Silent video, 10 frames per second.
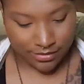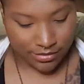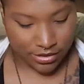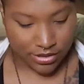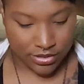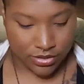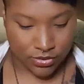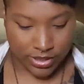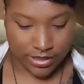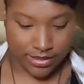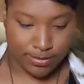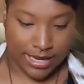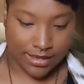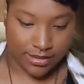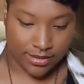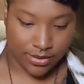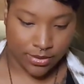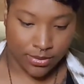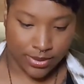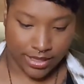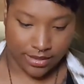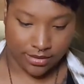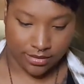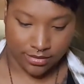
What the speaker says: Just destroying this box. Okay.